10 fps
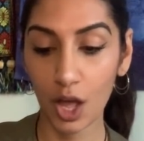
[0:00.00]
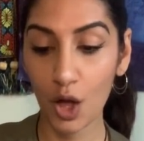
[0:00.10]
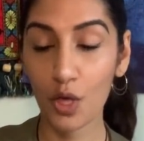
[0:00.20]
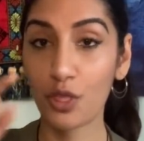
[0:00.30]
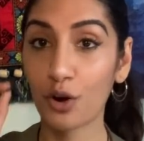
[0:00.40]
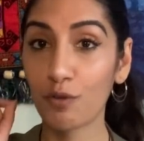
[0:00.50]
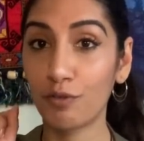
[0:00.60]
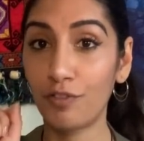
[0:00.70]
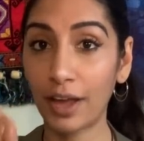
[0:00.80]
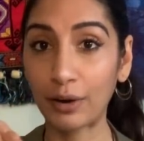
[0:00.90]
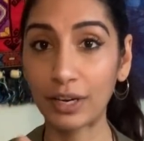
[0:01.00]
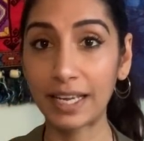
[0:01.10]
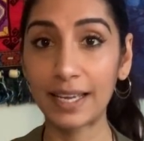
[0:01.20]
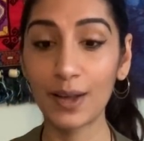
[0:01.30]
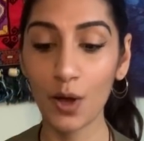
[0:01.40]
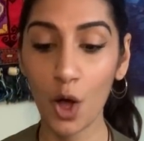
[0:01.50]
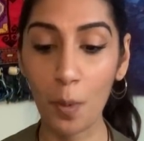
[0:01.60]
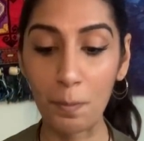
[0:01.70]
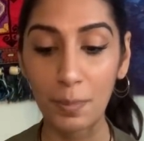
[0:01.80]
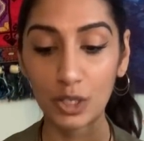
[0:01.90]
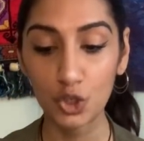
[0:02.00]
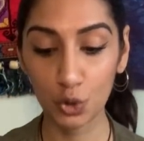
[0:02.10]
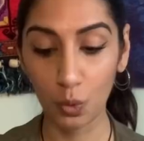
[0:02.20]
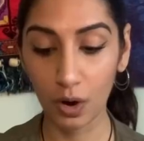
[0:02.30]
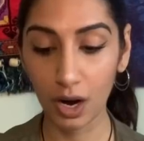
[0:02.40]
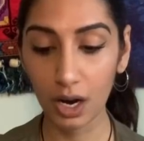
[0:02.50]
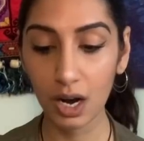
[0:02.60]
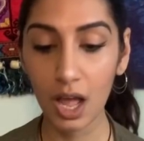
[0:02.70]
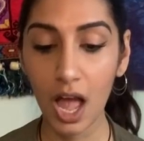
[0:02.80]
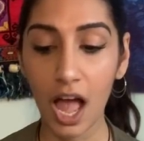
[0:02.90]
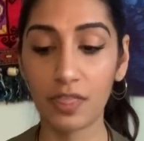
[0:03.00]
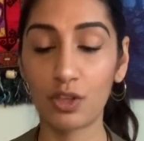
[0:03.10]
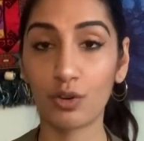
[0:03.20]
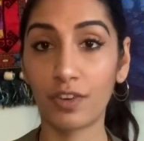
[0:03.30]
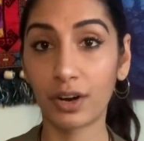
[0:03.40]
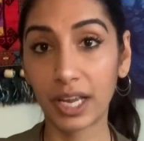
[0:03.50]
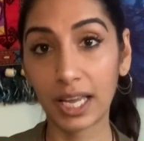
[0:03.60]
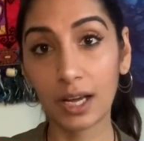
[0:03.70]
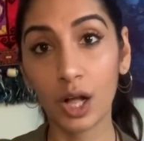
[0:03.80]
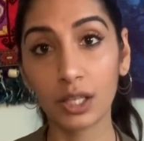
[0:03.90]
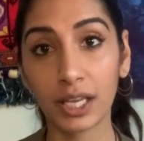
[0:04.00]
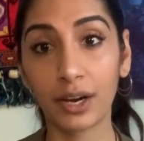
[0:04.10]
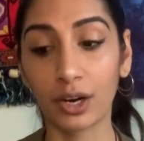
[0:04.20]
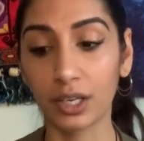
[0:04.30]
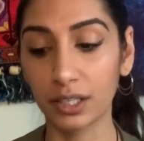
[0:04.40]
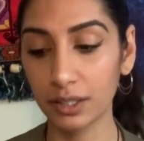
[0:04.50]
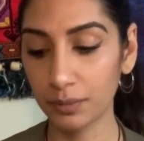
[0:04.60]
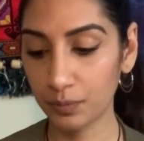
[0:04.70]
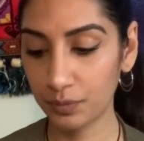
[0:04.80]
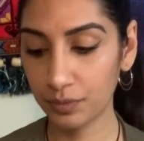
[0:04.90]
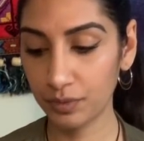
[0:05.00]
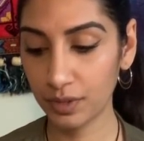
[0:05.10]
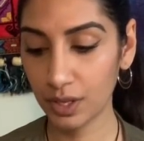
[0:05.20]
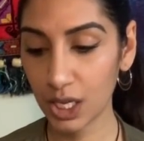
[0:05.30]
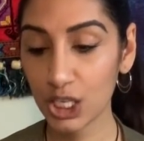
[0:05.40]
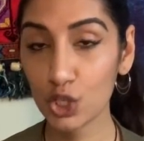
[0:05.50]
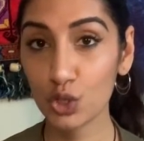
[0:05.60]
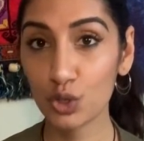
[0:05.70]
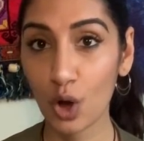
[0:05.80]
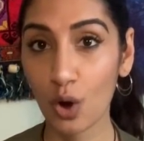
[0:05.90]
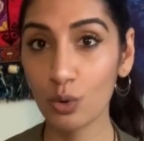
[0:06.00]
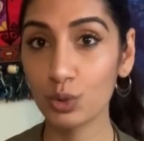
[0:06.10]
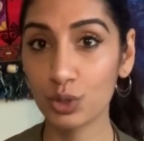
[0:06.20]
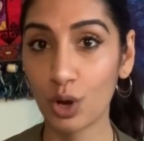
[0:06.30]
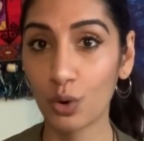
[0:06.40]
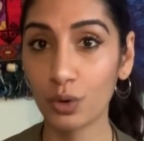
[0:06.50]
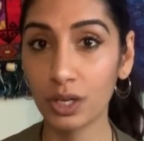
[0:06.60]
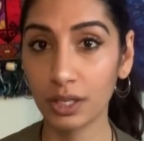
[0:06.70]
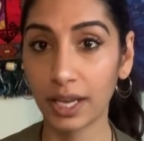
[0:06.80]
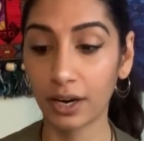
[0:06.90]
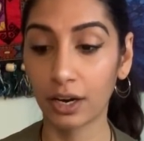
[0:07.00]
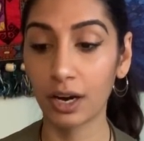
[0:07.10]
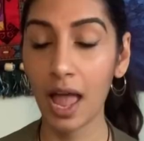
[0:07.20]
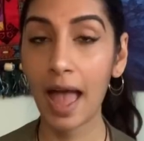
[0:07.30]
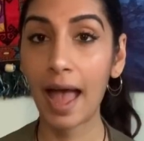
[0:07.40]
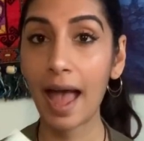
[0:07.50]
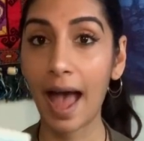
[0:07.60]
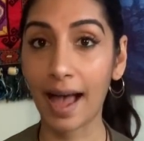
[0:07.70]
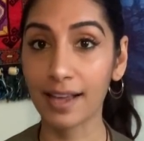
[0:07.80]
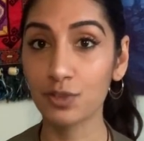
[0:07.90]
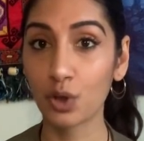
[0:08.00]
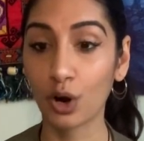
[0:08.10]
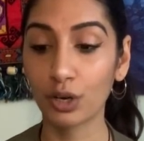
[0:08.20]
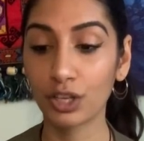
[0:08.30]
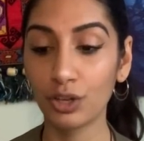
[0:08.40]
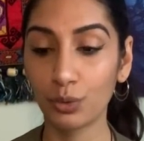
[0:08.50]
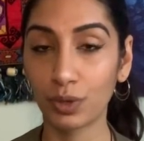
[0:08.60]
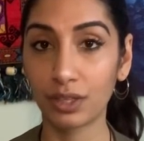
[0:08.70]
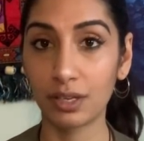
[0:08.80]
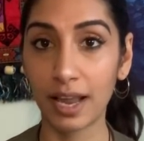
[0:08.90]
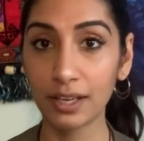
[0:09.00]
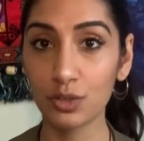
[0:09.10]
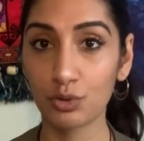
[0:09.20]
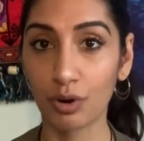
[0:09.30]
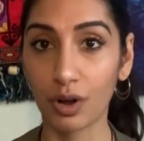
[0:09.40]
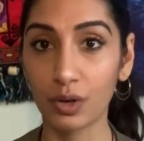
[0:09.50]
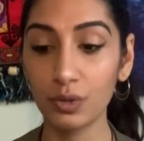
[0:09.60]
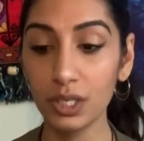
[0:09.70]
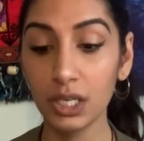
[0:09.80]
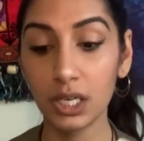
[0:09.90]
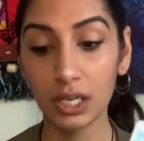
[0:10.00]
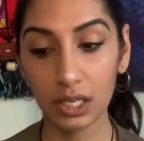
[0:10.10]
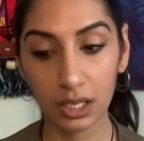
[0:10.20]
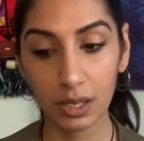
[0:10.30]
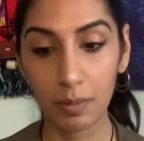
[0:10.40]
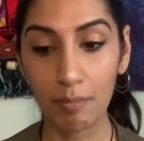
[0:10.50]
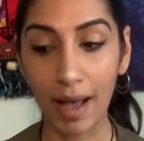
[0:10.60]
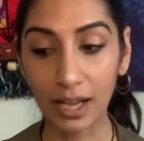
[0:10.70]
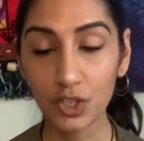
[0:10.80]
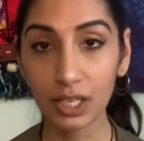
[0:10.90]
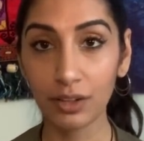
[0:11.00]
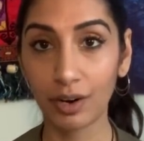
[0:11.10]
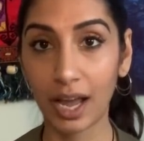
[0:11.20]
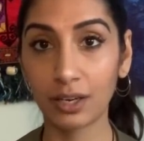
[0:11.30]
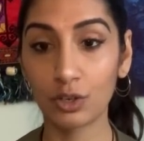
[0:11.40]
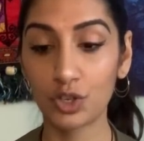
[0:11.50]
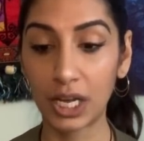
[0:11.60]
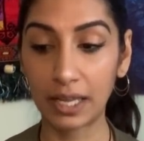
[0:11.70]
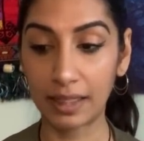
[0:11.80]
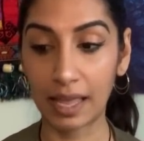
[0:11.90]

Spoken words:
They're very mature and they're very clear. So clear, as are you with the next row, matching their energy, and they